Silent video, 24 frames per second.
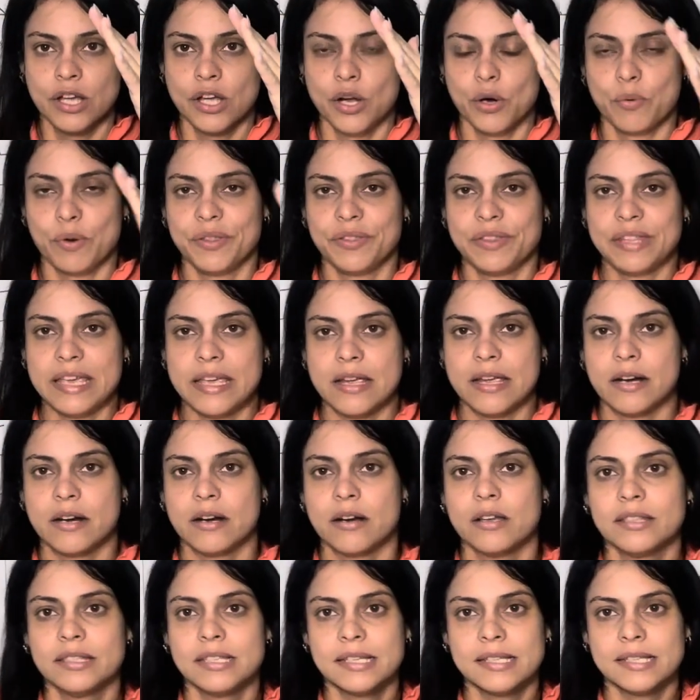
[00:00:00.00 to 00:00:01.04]
When they are
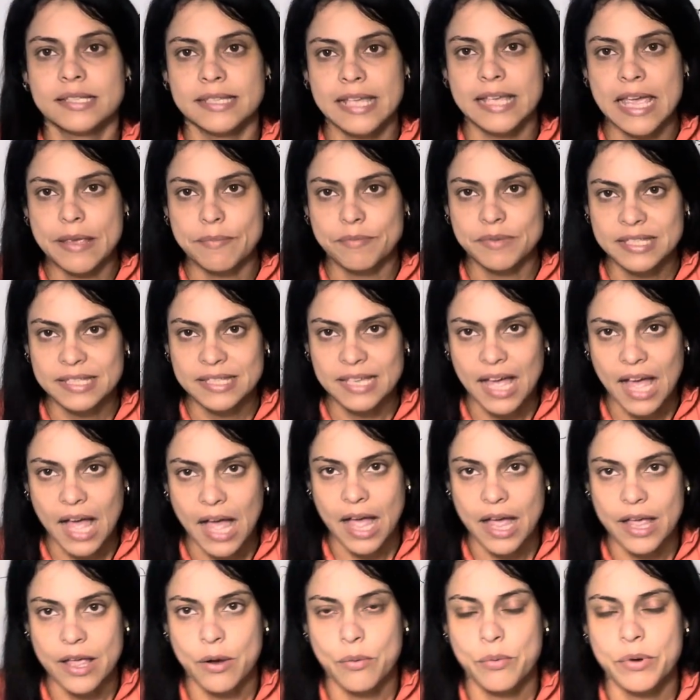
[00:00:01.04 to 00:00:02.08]
on the same
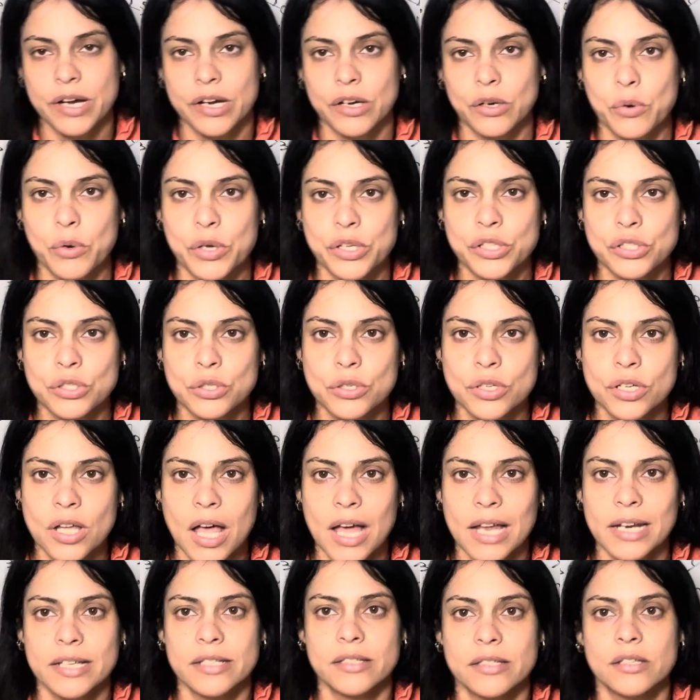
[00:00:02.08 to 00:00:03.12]
side, we are going to
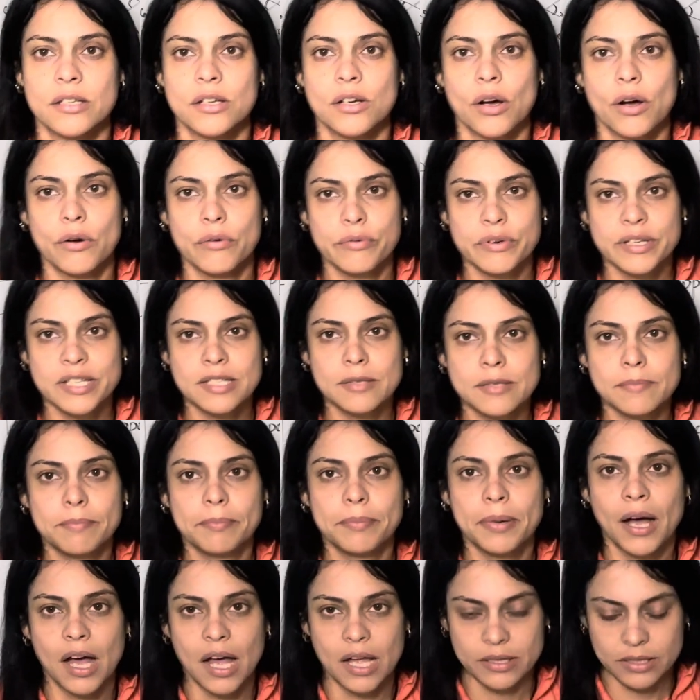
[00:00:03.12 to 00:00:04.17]
call it
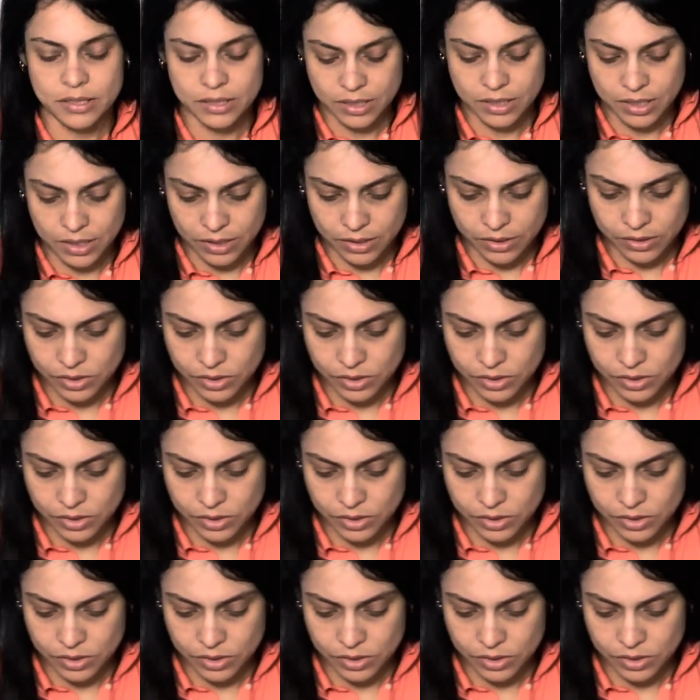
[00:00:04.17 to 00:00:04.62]
corresponding.